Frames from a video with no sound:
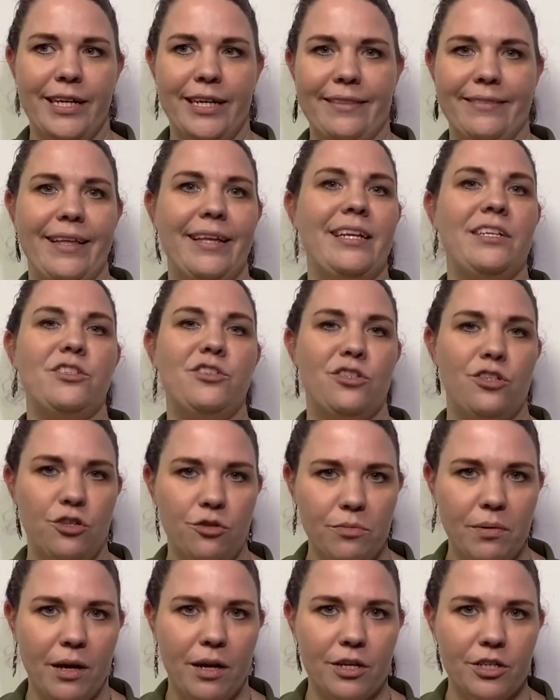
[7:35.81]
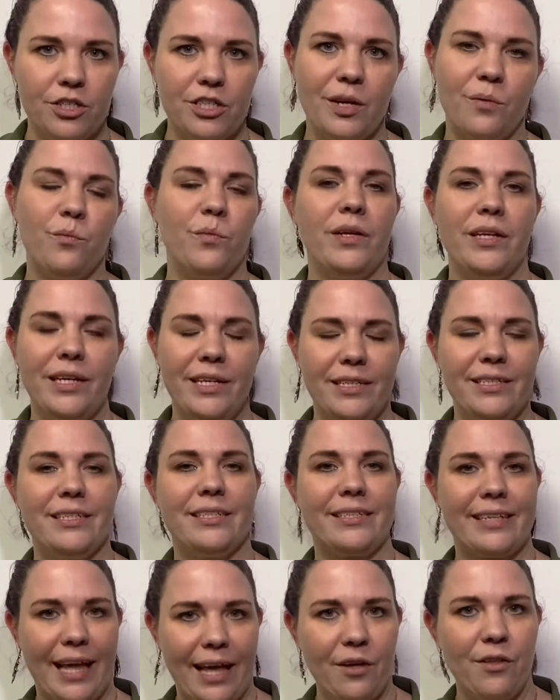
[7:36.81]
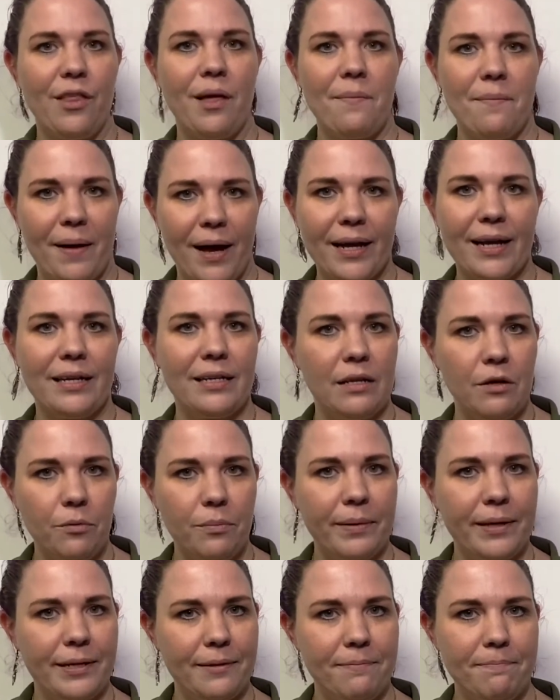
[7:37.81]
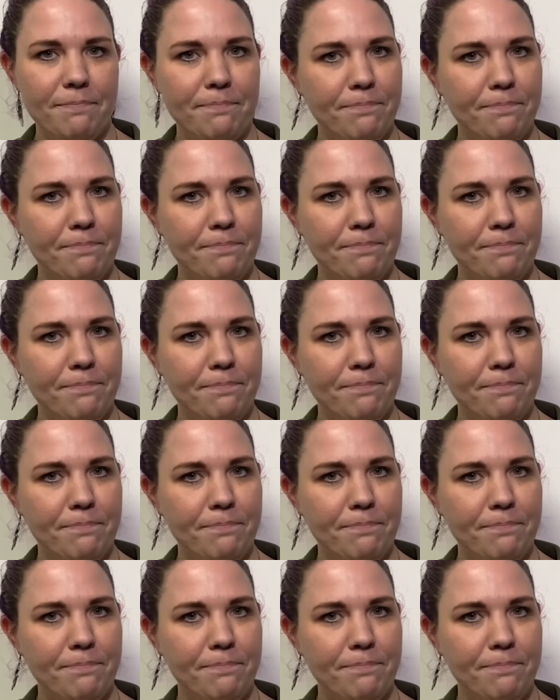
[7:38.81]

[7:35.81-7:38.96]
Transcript: then it's too much and we need to scale that back a little bit.